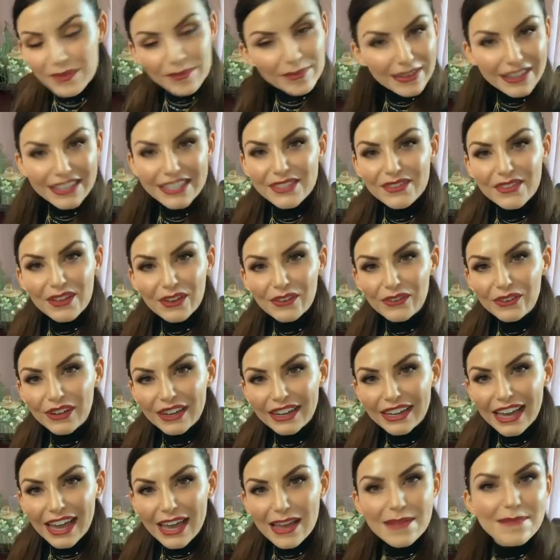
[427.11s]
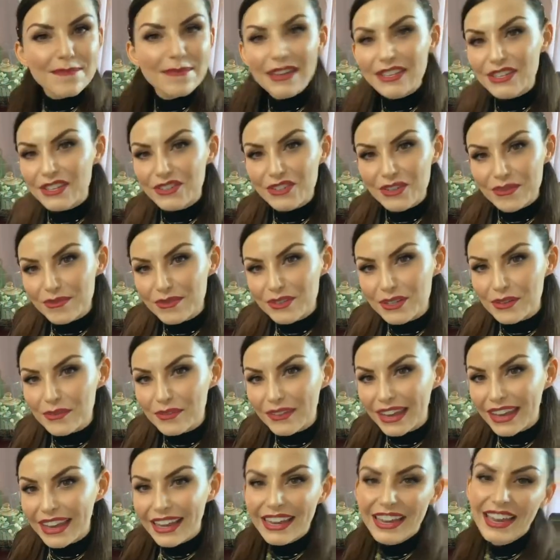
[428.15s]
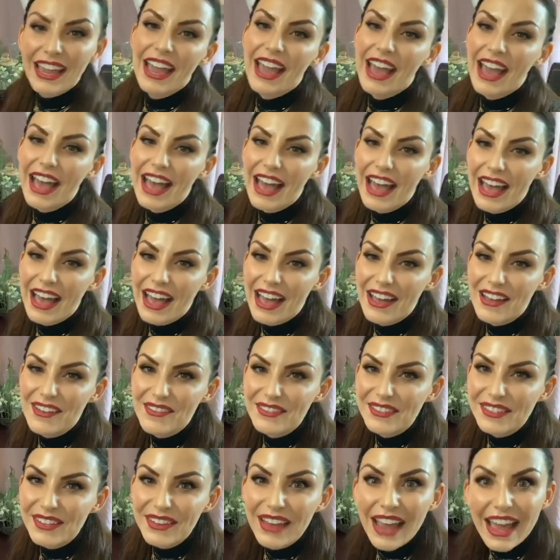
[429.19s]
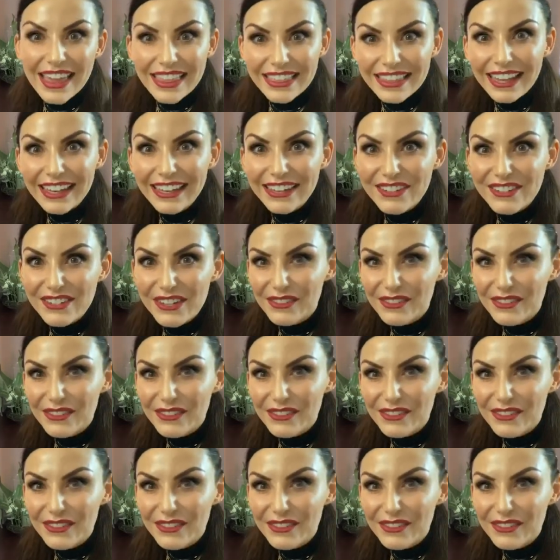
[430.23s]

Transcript: please feel free to message them to me. So yeah, thank you, Jill, for